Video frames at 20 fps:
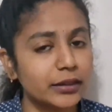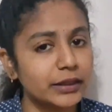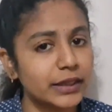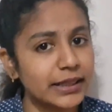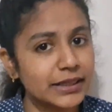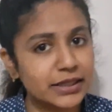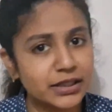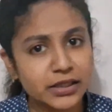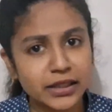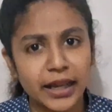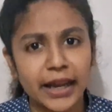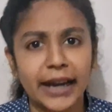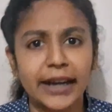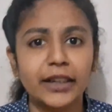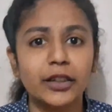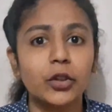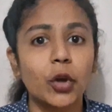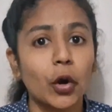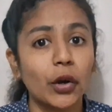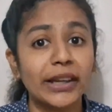This
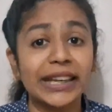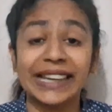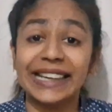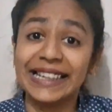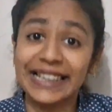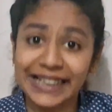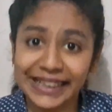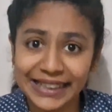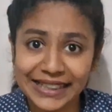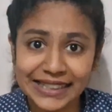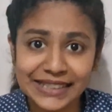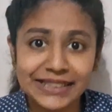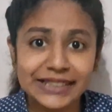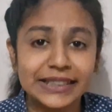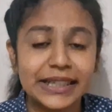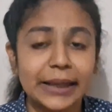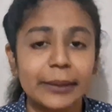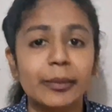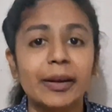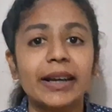had got increased
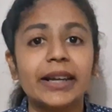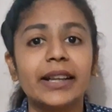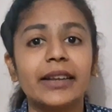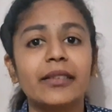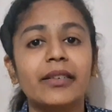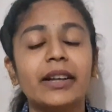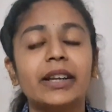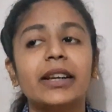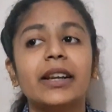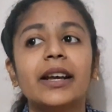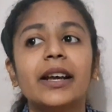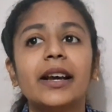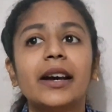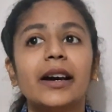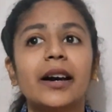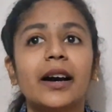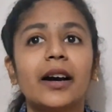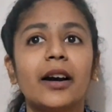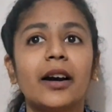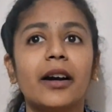day by day when
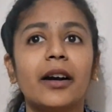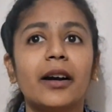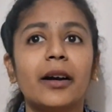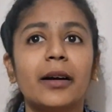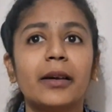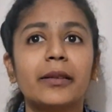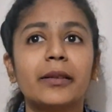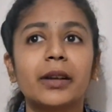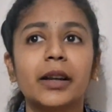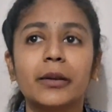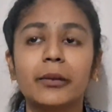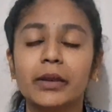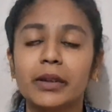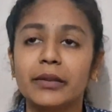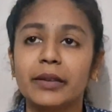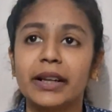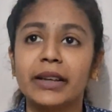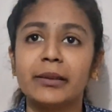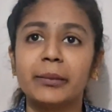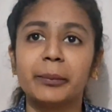
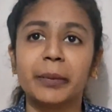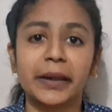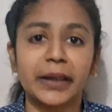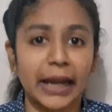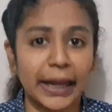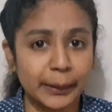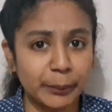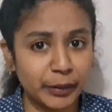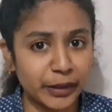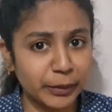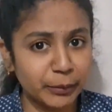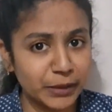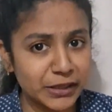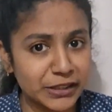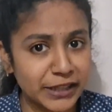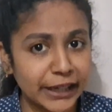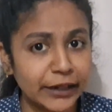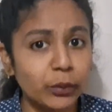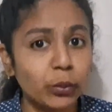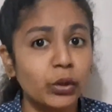I pretty
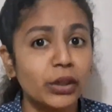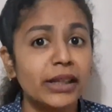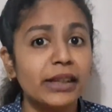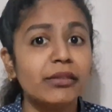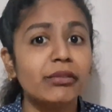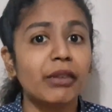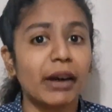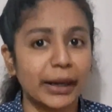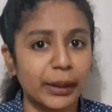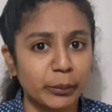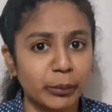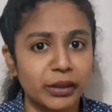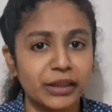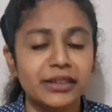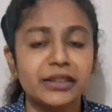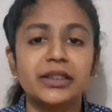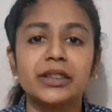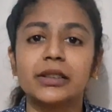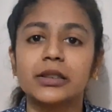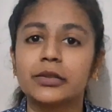much had only 1
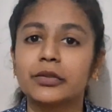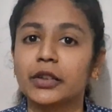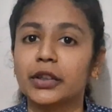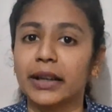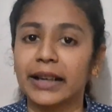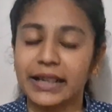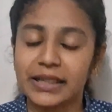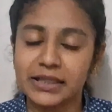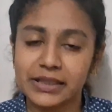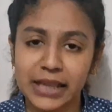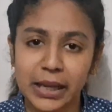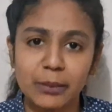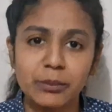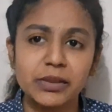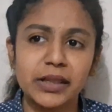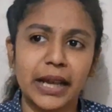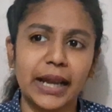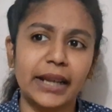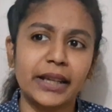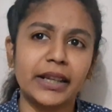month for exams.
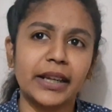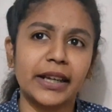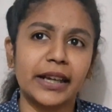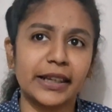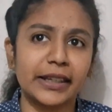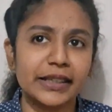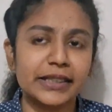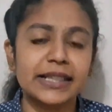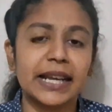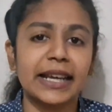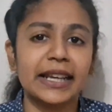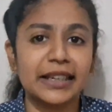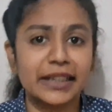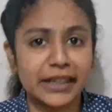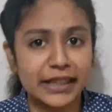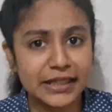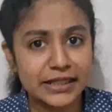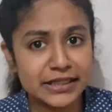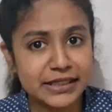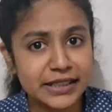I guess I
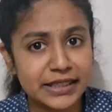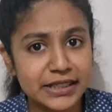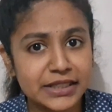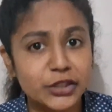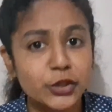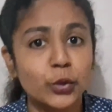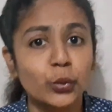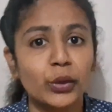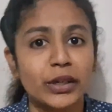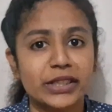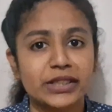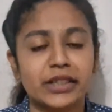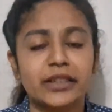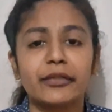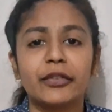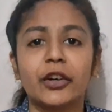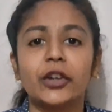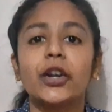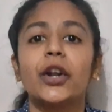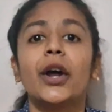increased this duration
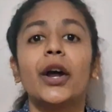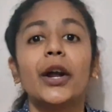for